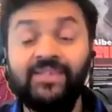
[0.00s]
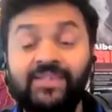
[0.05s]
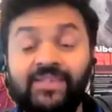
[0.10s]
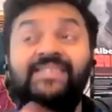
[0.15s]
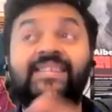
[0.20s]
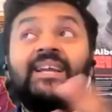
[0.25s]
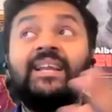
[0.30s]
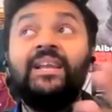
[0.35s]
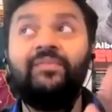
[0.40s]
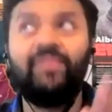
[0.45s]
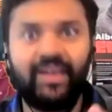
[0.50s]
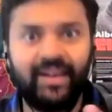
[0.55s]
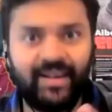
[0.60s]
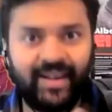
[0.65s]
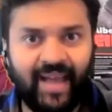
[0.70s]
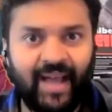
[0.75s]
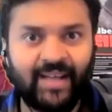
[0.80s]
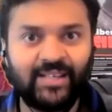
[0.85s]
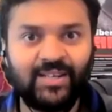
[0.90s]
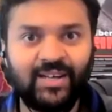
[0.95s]
significant
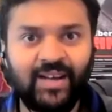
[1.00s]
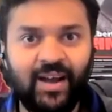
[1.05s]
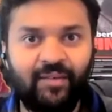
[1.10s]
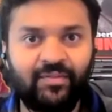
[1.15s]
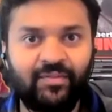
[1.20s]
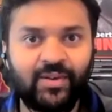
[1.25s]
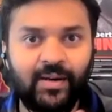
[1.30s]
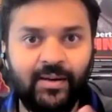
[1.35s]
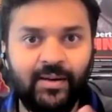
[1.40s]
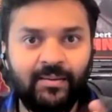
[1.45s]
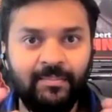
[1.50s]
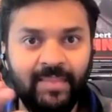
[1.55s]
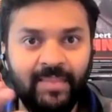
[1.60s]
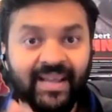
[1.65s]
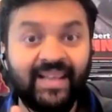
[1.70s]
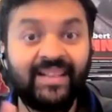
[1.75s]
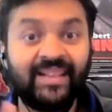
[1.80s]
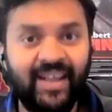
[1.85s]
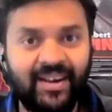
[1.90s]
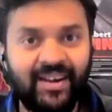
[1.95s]
action after
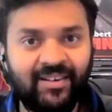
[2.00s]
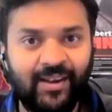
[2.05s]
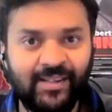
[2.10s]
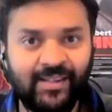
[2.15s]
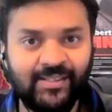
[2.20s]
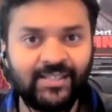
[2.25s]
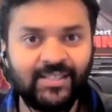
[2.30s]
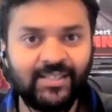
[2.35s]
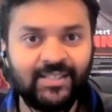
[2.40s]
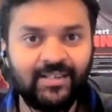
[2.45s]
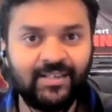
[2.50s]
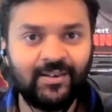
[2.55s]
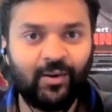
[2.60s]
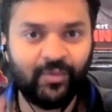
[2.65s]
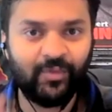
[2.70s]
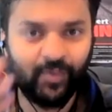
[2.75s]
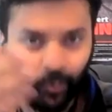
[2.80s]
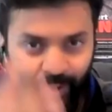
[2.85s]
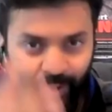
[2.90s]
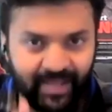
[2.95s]
making that transition
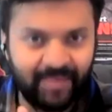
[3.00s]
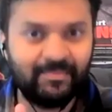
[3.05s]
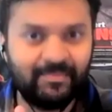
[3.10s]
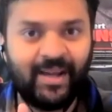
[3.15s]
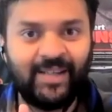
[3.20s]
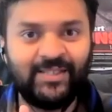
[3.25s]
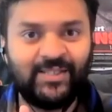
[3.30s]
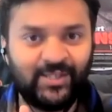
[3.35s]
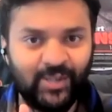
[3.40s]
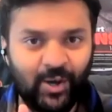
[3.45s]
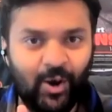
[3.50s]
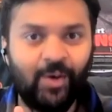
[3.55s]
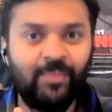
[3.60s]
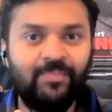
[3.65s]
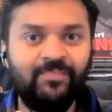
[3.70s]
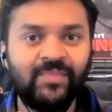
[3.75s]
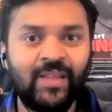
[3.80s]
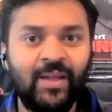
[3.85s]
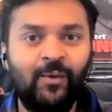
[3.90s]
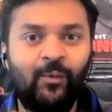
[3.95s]
of quitting my job
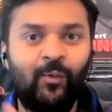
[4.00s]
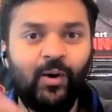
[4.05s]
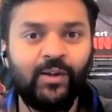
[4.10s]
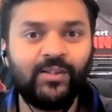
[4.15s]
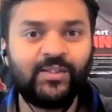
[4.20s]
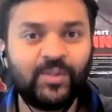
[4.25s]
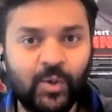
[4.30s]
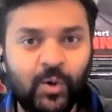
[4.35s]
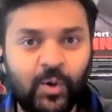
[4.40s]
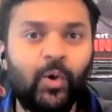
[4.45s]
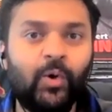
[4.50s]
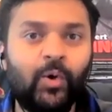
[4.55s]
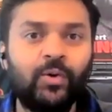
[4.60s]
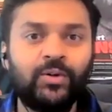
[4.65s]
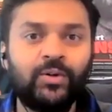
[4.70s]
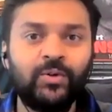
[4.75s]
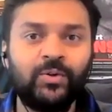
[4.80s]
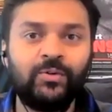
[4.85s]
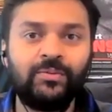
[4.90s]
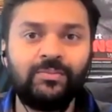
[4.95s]
was to go to,
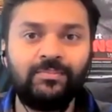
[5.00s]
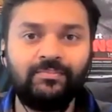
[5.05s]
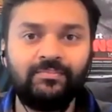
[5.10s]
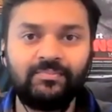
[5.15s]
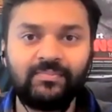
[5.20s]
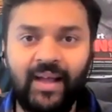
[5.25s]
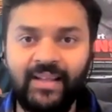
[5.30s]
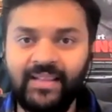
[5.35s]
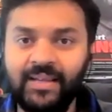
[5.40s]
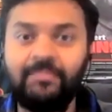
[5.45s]
I think Mehmood